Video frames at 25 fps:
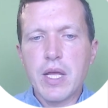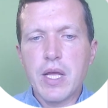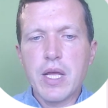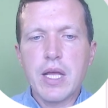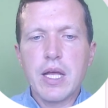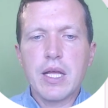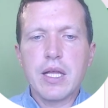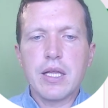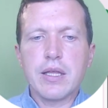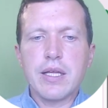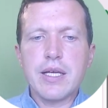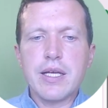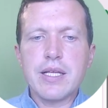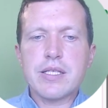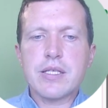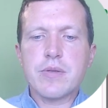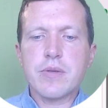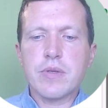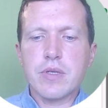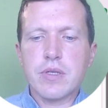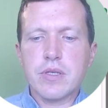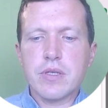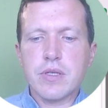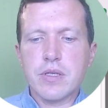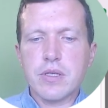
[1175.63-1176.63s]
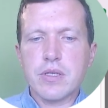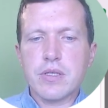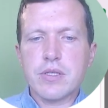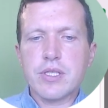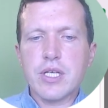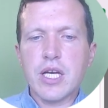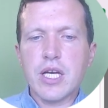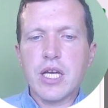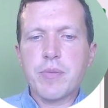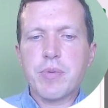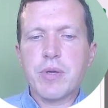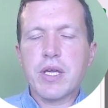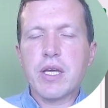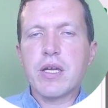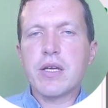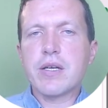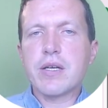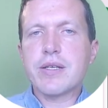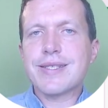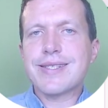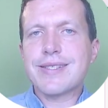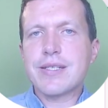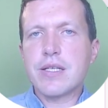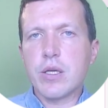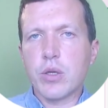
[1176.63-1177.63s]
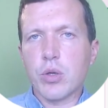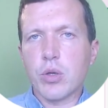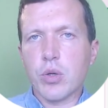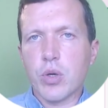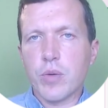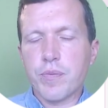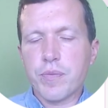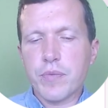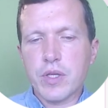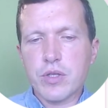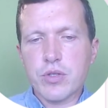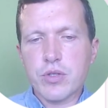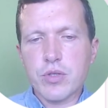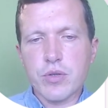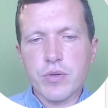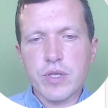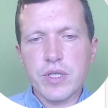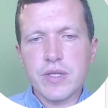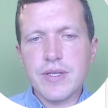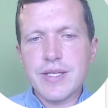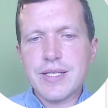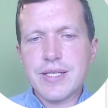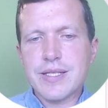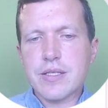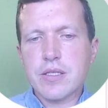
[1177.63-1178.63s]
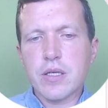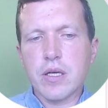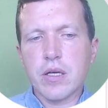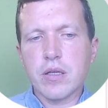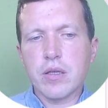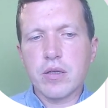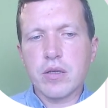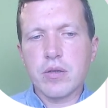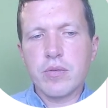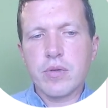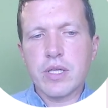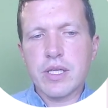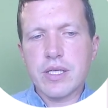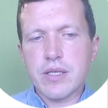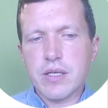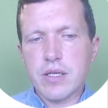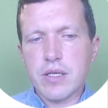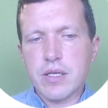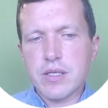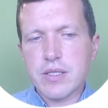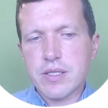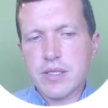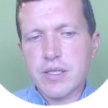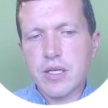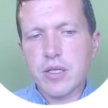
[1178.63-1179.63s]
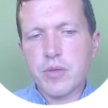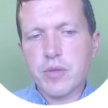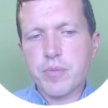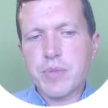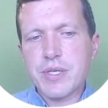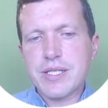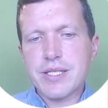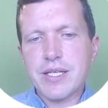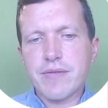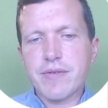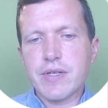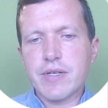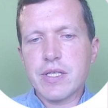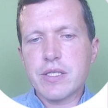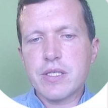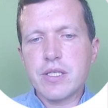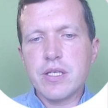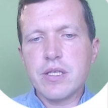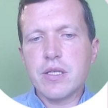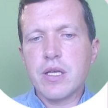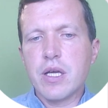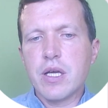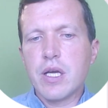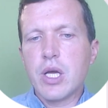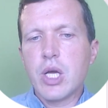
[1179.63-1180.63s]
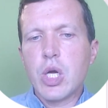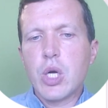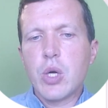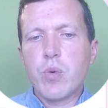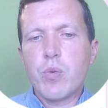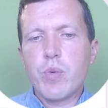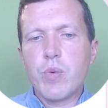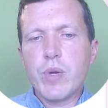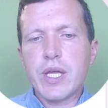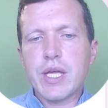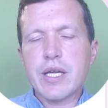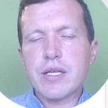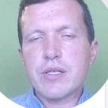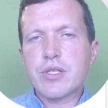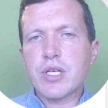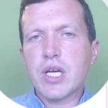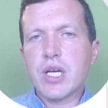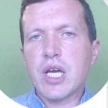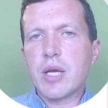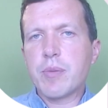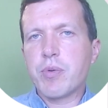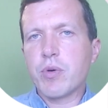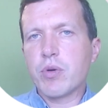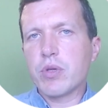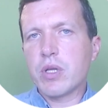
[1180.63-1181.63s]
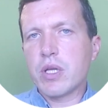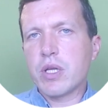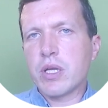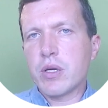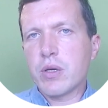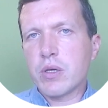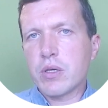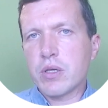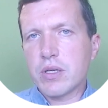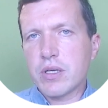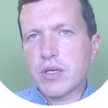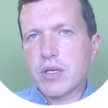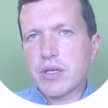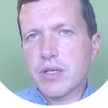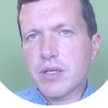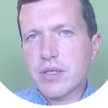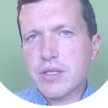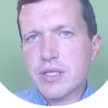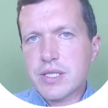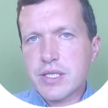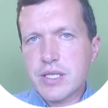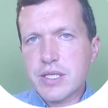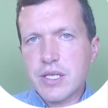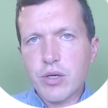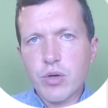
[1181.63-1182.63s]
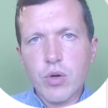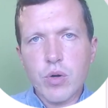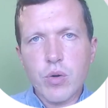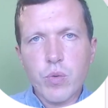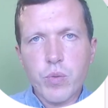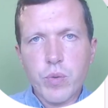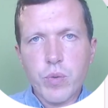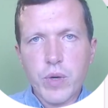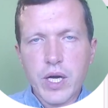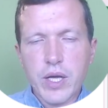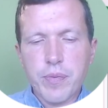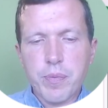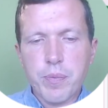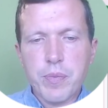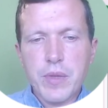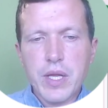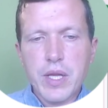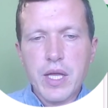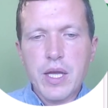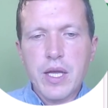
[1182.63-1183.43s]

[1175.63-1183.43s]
Let's type here 0. So in this cell, in cell B17, we can type only 0 or 1.